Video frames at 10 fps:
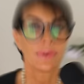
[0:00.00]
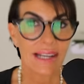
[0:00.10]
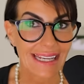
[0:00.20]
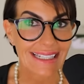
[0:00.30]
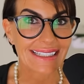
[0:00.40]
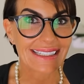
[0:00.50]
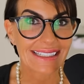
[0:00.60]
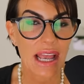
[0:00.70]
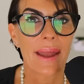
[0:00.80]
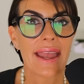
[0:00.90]

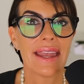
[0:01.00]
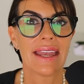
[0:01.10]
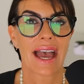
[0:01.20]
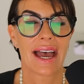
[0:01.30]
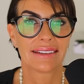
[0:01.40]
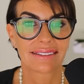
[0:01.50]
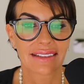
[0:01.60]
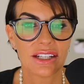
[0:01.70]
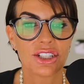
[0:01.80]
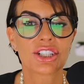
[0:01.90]
Please pay
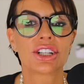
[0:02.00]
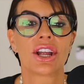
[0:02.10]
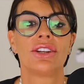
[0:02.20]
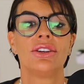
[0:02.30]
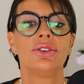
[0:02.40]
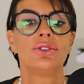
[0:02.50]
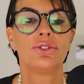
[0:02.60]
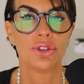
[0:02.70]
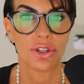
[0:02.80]
attention to